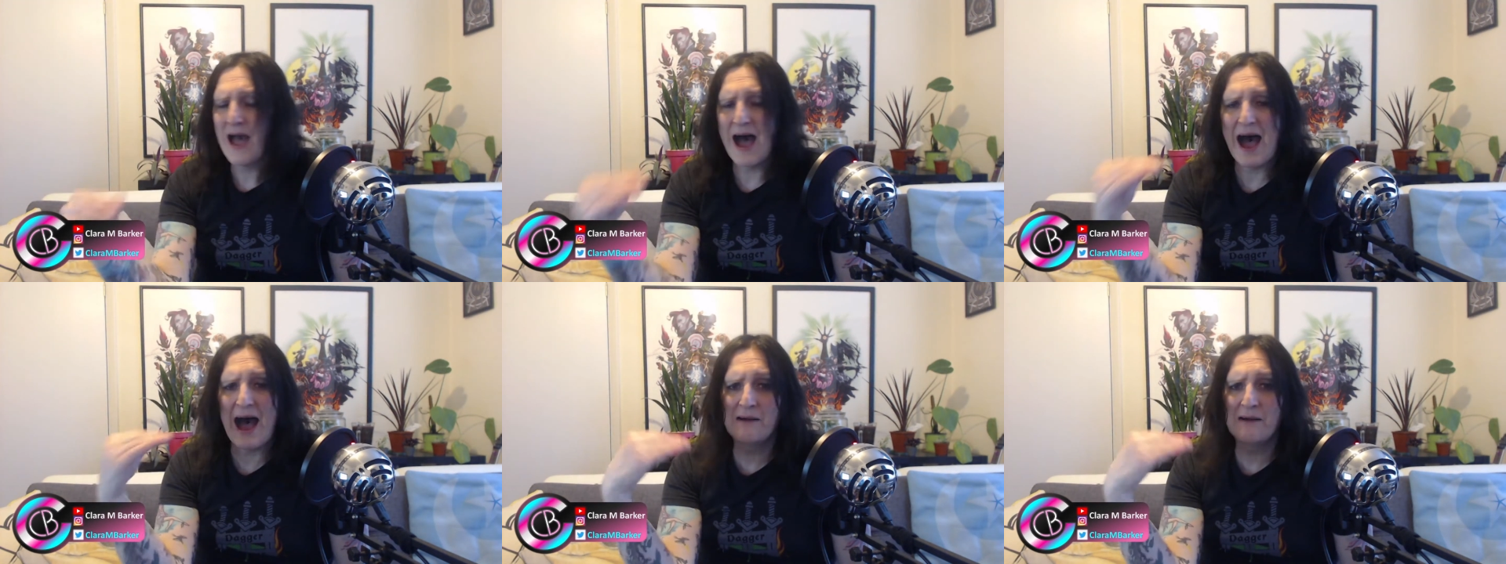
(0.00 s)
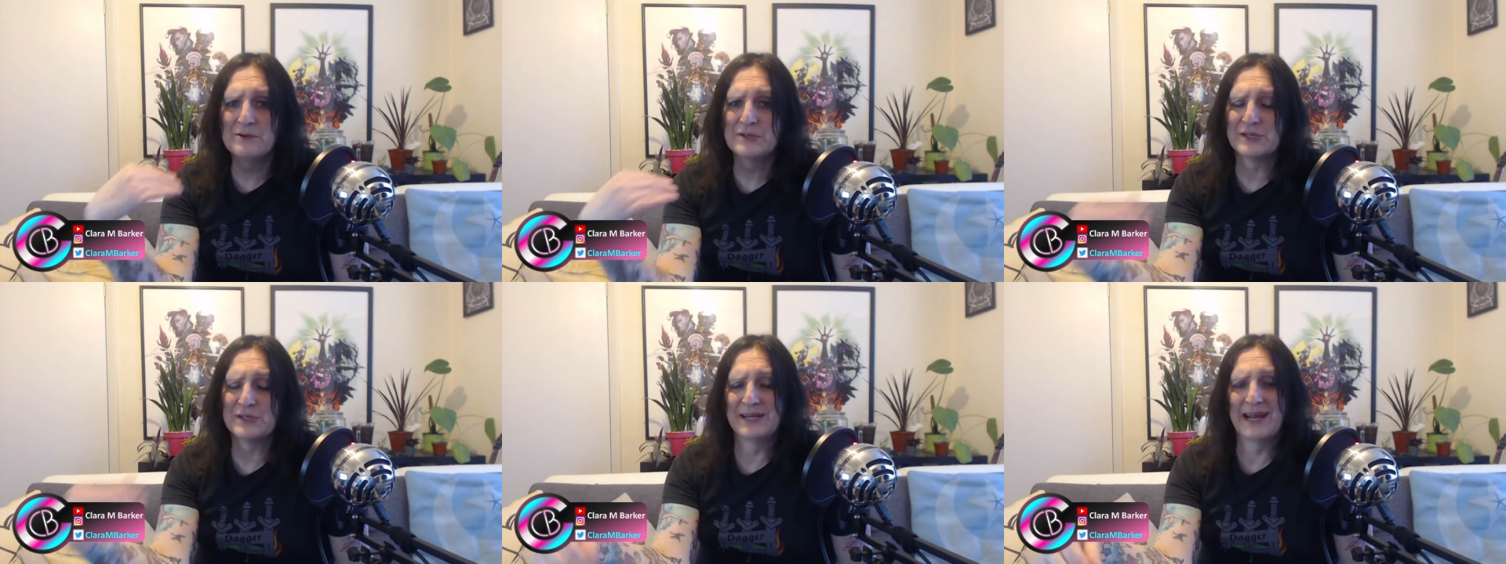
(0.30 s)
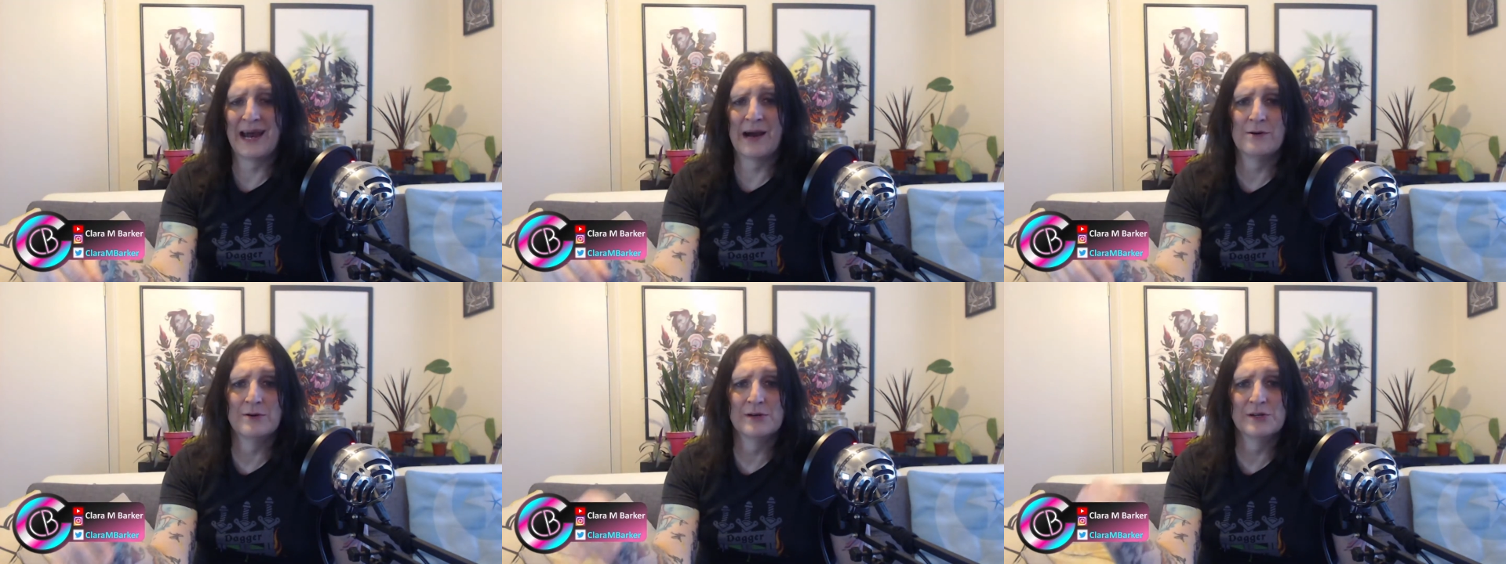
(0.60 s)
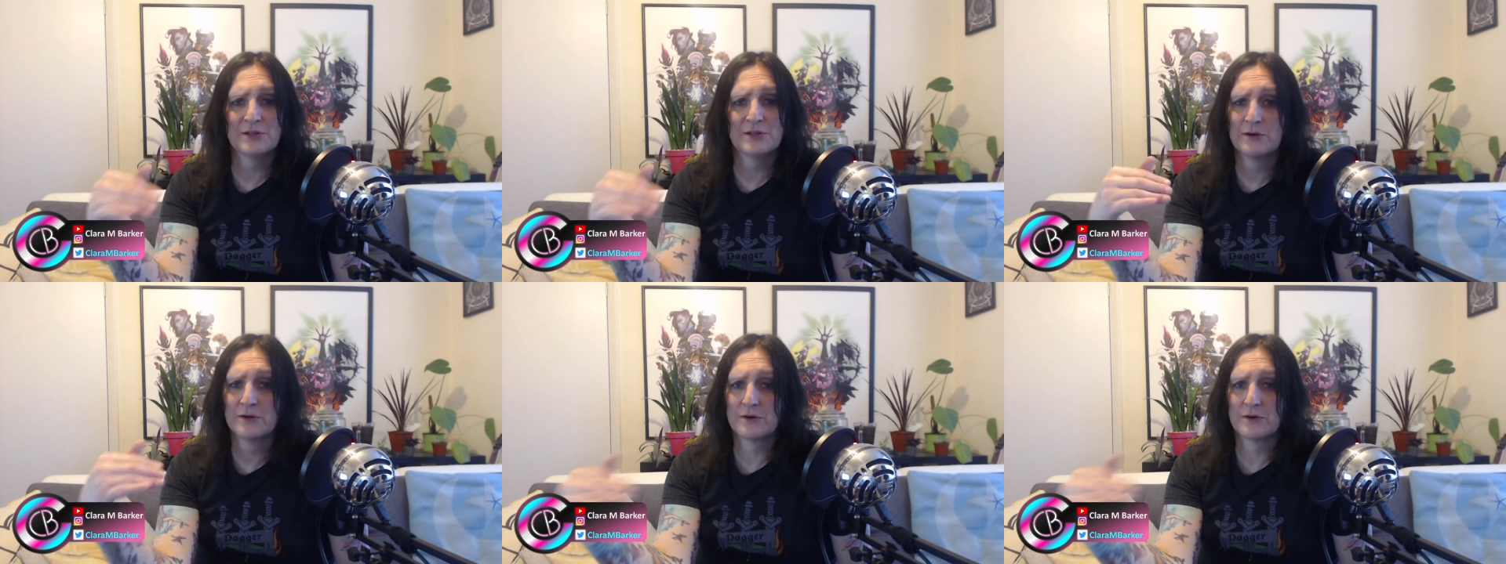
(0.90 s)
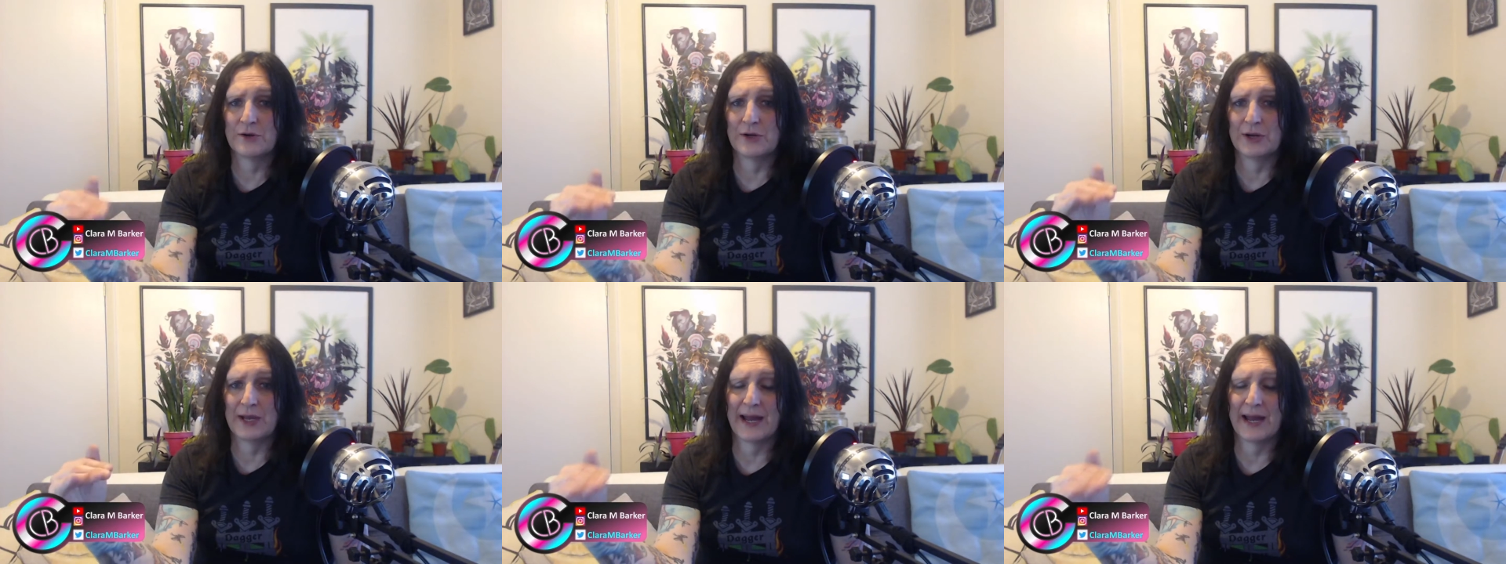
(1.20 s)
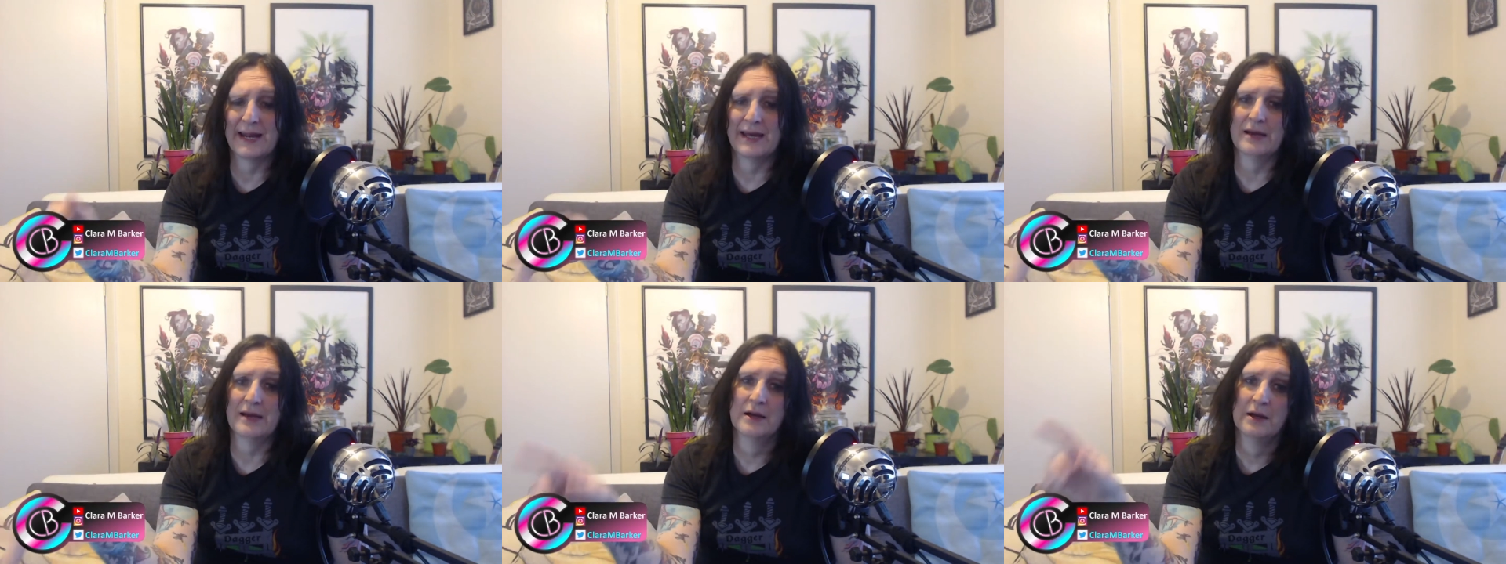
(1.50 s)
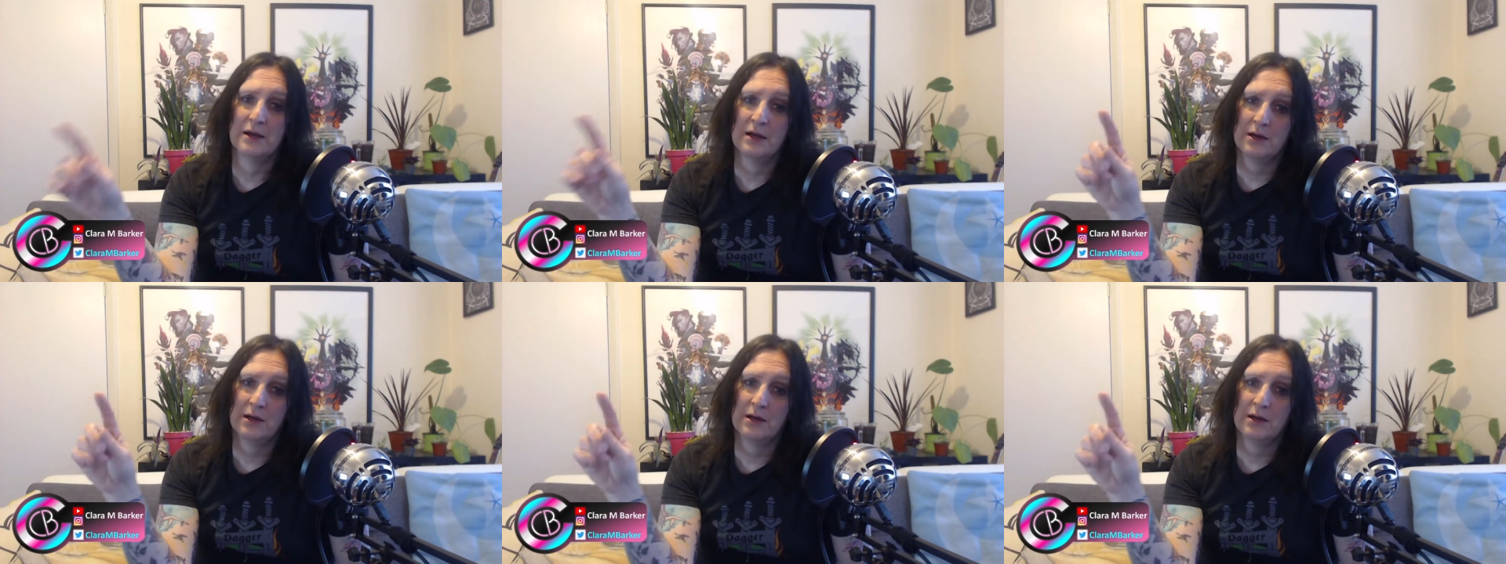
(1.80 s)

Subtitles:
hours and hours, couldn't get it.